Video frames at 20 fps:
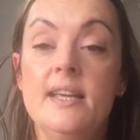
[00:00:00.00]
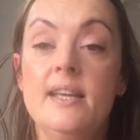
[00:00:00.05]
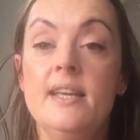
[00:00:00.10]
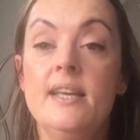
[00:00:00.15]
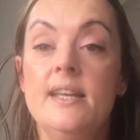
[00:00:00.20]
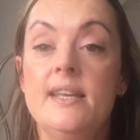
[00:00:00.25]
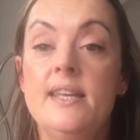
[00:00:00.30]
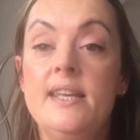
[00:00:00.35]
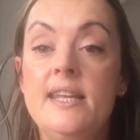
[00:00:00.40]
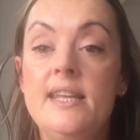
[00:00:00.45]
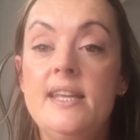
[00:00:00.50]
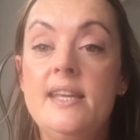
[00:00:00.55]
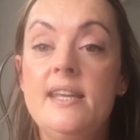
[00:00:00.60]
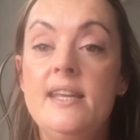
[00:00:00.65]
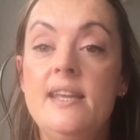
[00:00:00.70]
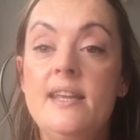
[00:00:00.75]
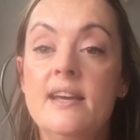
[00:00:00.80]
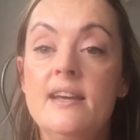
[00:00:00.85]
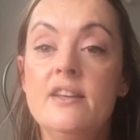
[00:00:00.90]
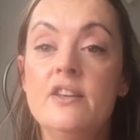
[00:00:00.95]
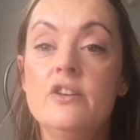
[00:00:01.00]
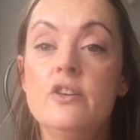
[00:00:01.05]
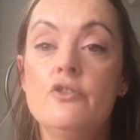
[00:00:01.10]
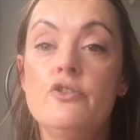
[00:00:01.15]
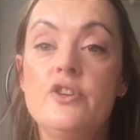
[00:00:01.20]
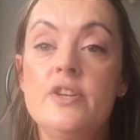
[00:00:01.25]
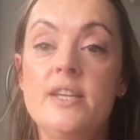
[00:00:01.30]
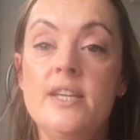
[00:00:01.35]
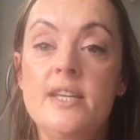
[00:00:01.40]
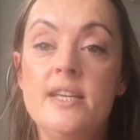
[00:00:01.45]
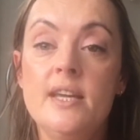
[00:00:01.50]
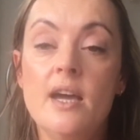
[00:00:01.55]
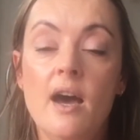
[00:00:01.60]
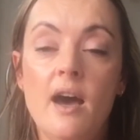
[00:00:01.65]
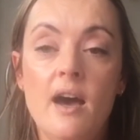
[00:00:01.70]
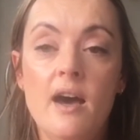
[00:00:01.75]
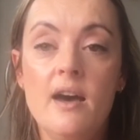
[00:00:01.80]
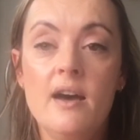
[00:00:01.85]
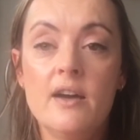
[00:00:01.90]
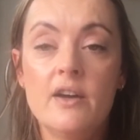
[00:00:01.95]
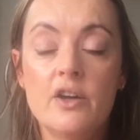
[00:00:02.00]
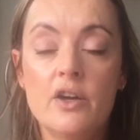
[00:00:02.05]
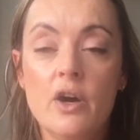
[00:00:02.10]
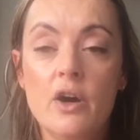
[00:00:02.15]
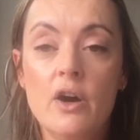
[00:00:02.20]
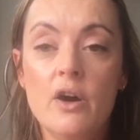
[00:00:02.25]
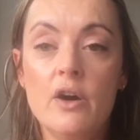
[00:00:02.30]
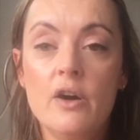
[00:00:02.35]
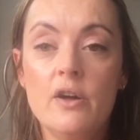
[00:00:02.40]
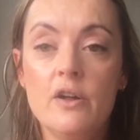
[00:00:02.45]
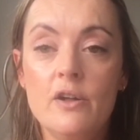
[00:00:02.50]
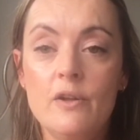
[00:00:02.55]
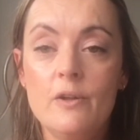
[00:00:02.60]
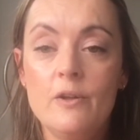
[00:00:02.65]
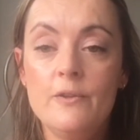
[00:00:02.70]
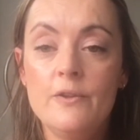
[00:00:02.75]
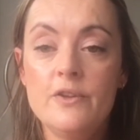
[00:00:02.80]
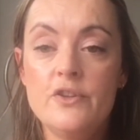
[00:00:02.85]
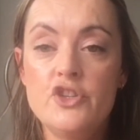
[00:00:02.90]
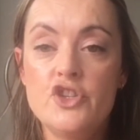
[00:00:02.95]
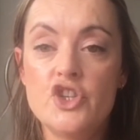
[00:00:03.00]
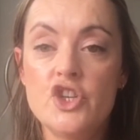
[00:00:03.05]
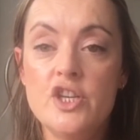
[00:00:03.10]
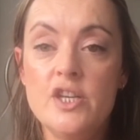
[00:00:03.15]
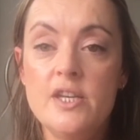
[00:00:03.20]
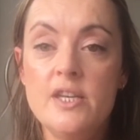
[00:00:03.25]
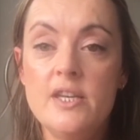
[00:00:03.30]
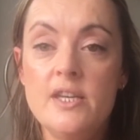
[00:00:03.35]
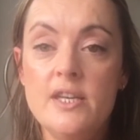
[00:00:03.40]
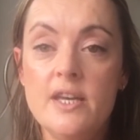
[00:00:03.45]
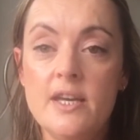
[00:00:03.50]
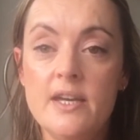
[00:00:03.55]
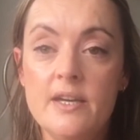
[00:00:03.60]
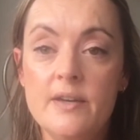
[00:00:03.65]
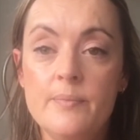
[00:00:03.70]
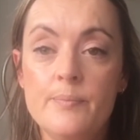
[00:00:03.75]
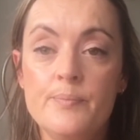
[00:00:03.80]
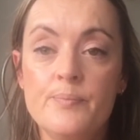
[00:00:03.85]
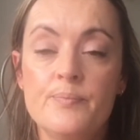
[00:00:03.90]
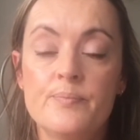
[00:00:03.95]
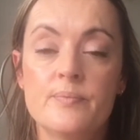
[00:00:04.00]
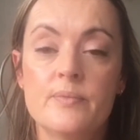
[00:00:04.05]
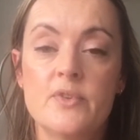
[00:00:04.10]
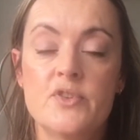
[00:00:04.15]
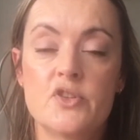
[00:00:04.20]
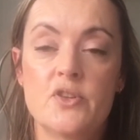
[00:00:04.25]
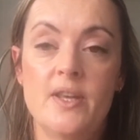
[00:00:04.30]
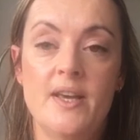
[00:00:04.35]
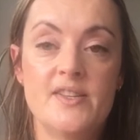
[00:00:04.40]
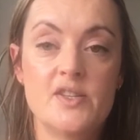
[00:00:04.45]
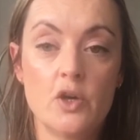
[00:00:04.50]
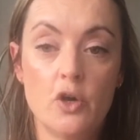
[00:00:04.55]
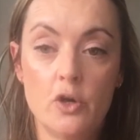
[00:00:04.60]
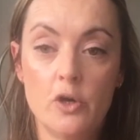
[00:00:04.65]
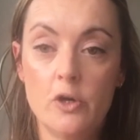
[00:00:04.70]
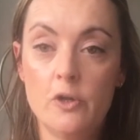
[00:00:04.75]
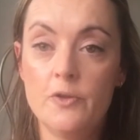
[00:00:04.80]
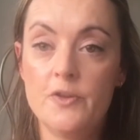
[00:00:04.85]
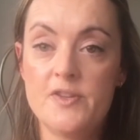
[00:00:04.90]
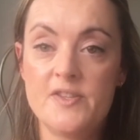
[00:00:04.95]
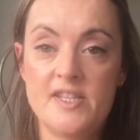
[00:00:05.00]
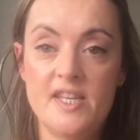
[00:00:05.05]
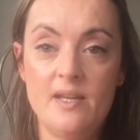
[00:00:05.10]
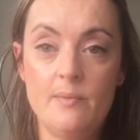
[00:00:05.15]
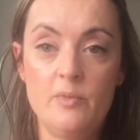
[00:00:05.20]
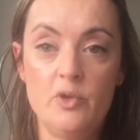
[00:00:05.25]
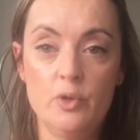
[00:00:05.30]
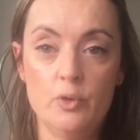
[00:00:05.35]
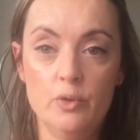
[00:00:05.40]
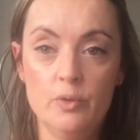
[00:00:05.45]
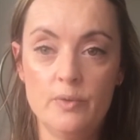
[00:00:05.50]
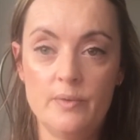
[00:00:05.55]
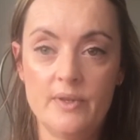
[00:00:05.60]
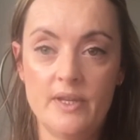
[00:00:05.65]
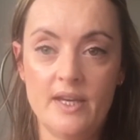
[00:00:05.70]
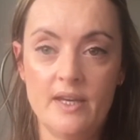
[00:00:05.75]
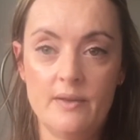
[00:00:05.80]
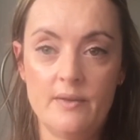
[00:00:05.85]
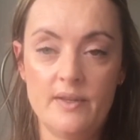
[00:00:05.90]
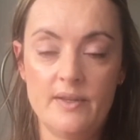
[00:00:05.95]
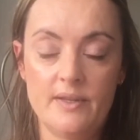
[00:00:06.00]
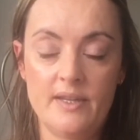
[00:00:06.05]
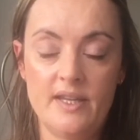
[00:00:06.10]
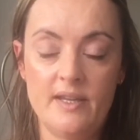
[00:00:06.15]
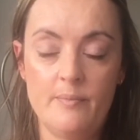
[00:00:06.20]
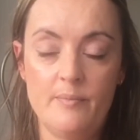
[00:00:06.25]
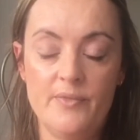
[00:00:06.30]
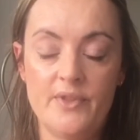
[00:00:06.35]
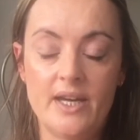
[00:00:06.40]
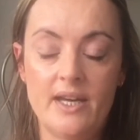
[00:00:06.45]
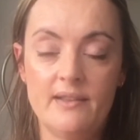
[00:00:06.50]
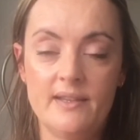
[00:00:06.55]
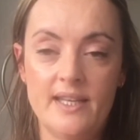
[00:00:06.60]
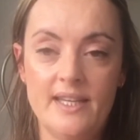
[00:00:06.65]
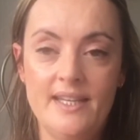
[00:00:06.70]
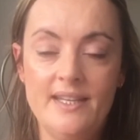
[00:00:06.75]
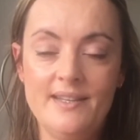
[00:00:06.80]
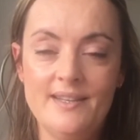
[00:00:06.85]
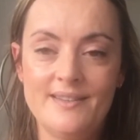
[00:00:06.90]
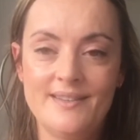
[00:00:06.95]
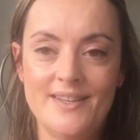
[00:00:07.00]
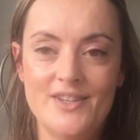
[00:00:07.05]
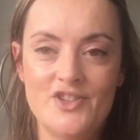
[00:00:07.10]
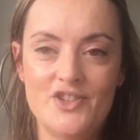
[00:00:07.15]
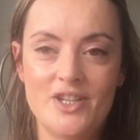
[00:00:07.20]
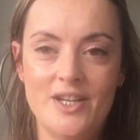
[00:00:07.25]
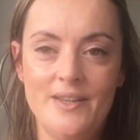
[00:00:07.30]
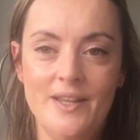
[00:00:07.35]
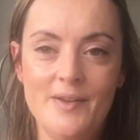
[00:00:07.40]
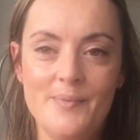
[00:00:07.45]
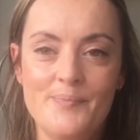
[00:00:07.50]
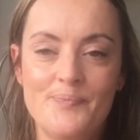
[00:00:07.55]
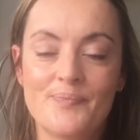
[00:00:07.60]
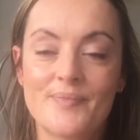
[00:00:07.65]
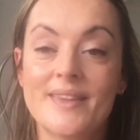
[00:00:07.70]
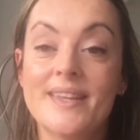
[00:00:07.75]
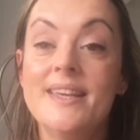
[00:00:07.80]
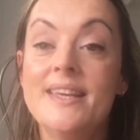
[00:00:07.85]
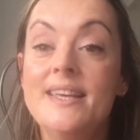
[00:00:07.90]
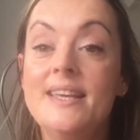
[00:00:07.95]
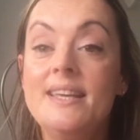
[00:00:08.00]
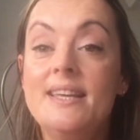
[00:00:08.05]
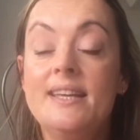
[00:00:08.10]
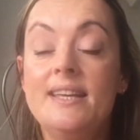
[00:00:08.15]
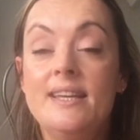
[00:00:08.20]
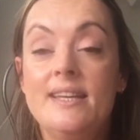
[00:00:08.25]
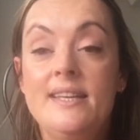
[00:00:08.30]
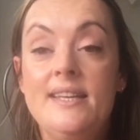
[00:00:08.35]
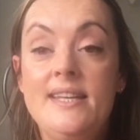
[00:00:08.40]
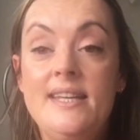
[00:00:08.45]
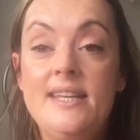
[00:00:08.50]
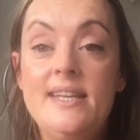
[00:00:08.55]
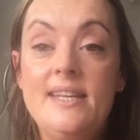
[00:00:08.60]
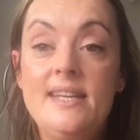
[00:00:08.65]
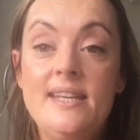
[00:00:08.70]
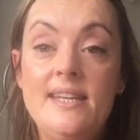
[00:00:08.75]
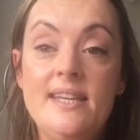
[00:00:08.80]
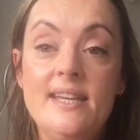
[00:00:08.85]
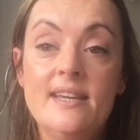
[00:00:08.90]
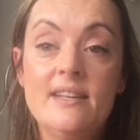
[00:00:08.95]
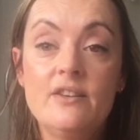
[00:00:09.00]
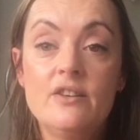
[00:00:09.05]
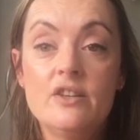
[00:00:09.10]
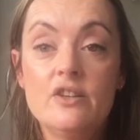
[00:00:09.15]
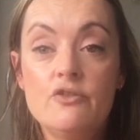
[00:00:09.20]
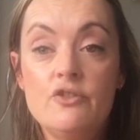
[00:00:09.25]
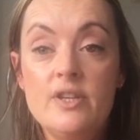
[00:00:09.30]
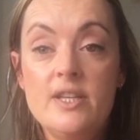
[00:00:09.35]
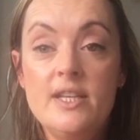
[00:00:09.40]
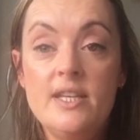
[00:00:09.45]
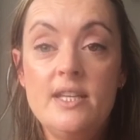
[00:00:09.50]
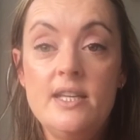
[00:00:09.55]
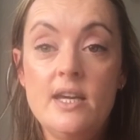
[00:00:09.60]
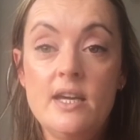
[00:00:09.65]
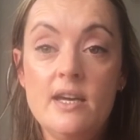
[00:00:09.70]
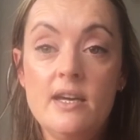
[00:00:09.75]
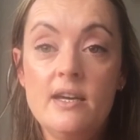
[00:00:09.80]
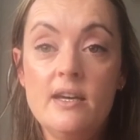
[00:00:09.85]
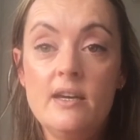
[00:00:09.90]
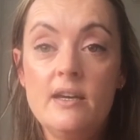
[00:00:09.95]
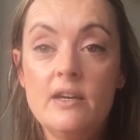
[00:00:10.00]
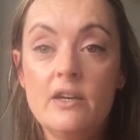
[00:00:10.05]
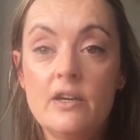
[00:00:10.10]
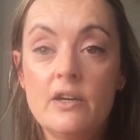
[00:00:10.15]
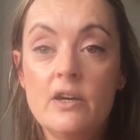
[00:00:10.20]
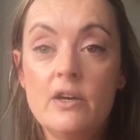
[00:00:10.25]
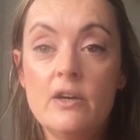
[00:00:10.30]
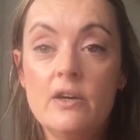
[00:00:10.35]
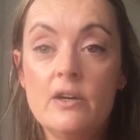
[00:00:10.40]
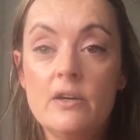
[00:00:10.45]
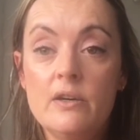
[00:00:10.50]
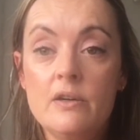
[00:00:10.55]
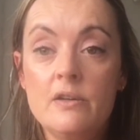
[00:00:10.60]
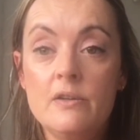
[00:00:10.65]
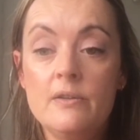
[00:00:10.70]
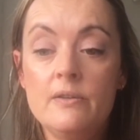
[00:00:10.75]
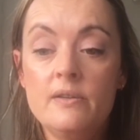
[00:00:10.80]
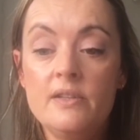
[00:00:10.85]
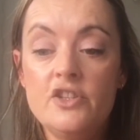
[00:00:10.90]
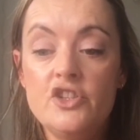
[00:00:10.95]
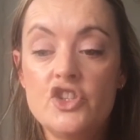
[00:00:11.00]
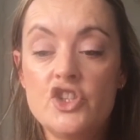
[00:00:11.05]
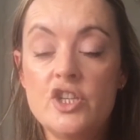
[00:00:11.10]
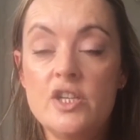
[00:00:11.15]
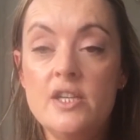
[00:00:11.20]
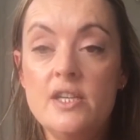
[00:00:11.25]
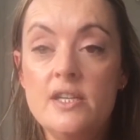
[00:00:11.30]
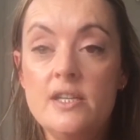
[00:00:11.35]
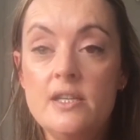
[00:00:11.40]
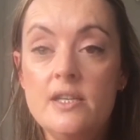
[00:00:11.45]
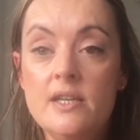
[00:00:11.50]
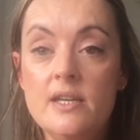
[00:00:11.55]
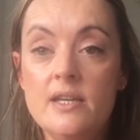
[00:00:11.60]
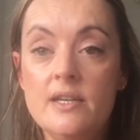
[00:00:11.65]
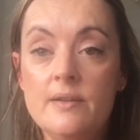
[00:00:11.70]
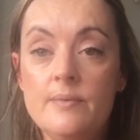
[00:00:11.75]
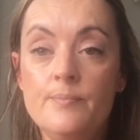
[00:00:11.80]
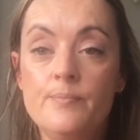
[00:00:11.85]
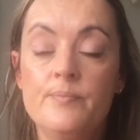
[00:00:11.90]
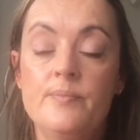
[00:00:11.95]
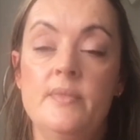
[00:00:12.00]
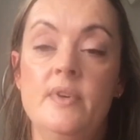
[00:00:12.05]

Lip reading: Ni an ri agol Gia. So that's all the same note, that line. Let's try that. Ni and ri a gol gia.